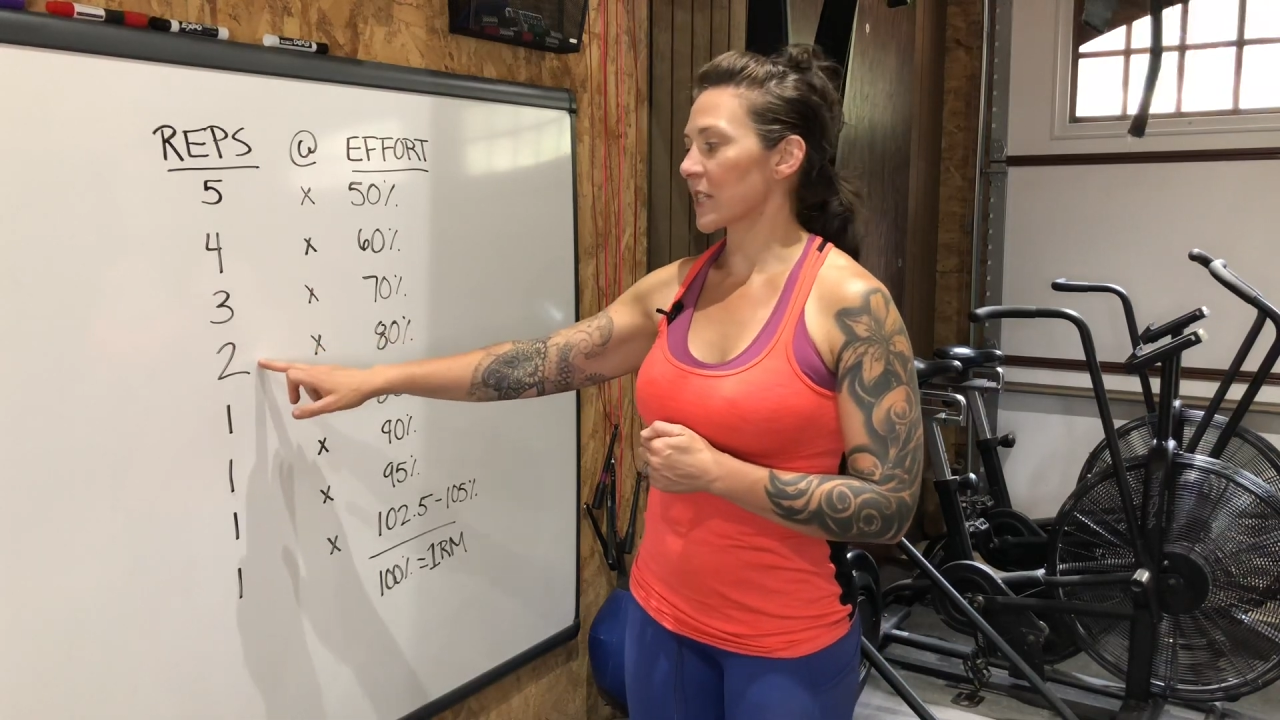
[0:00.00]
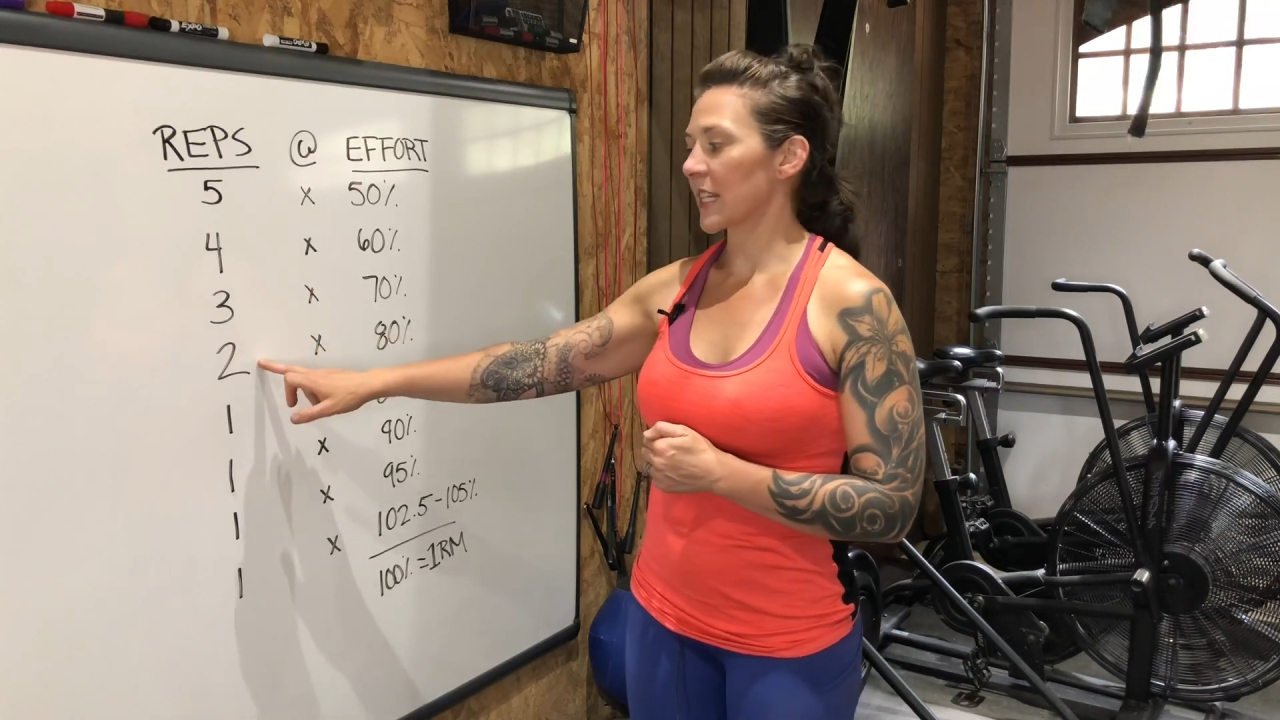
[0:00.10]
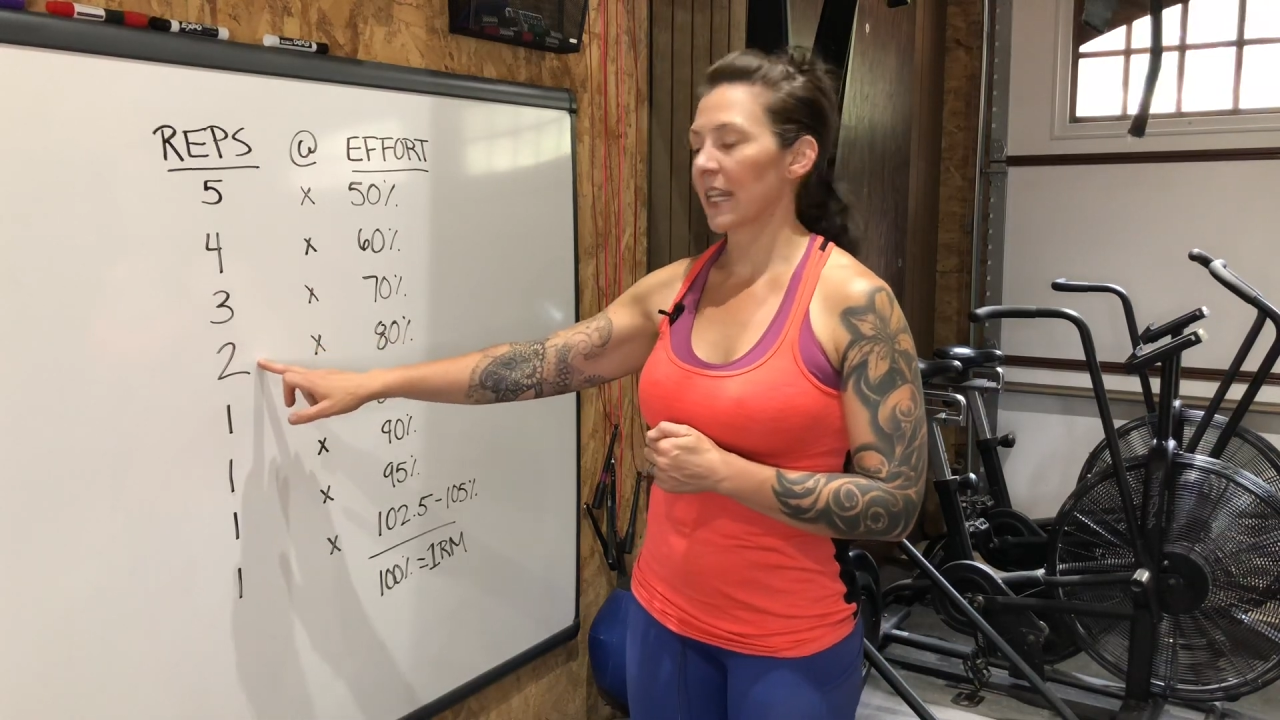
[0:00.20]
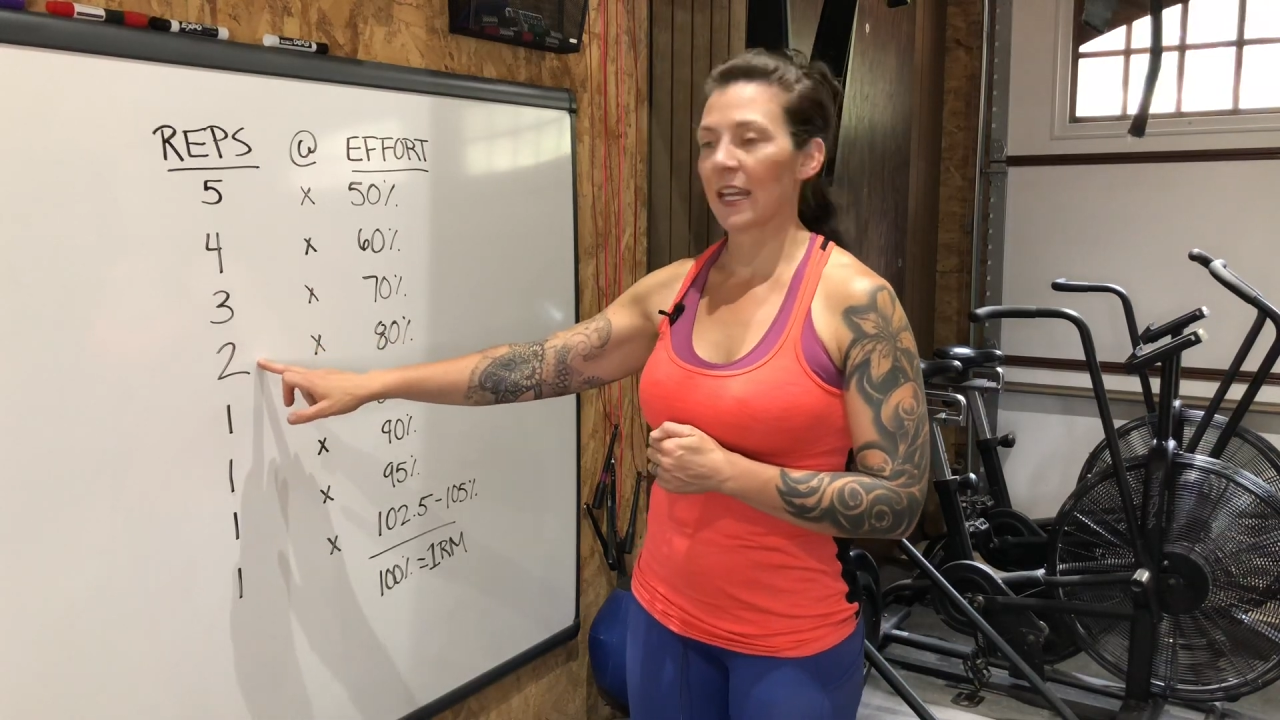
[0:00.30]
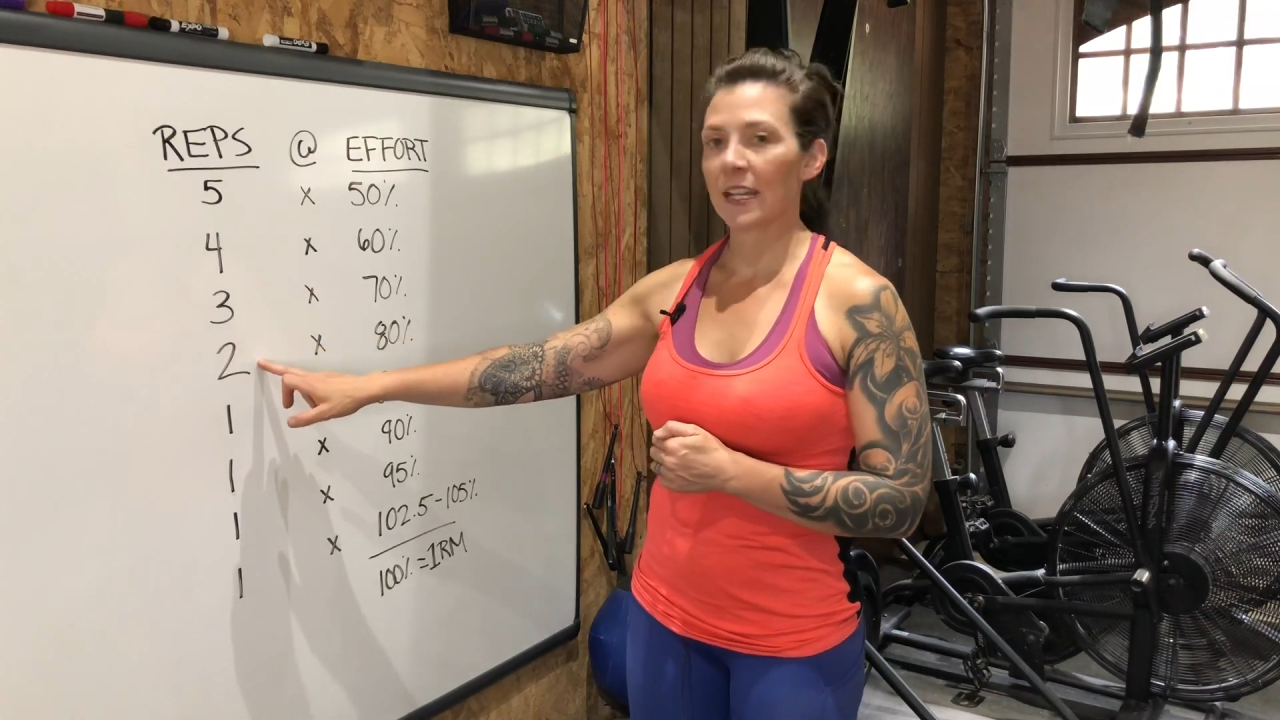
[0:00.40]
to
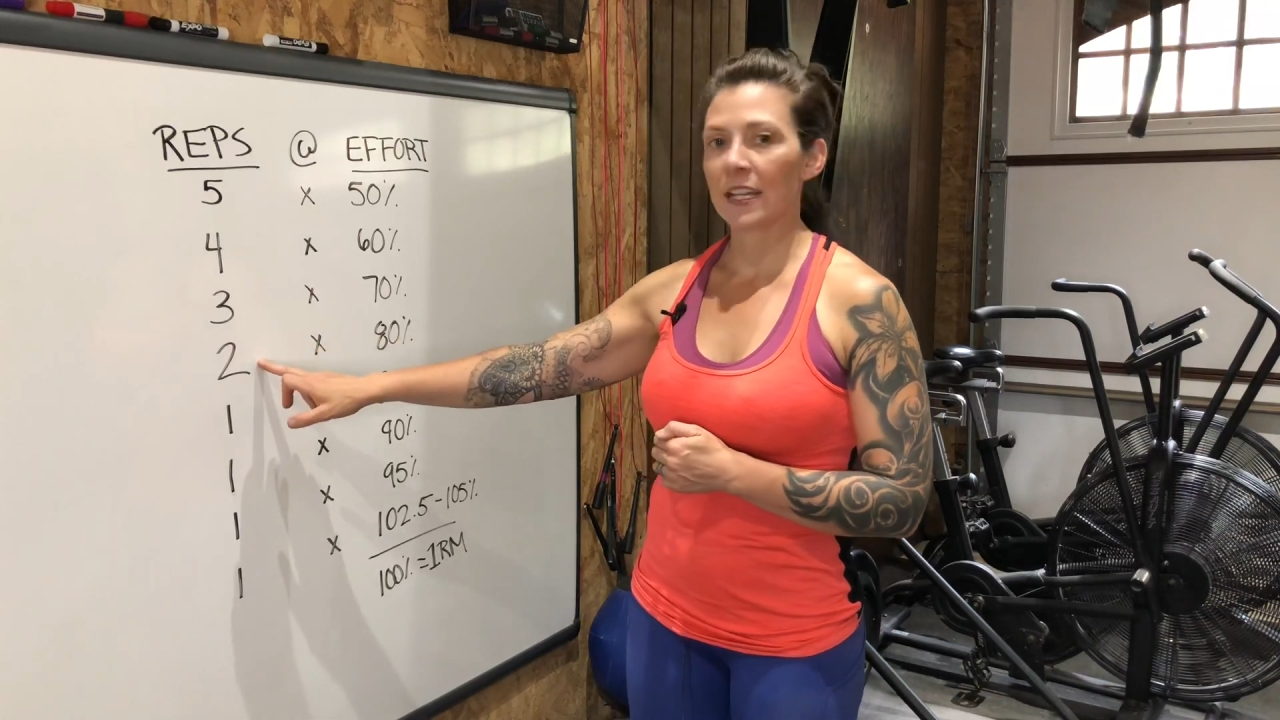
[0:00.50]
get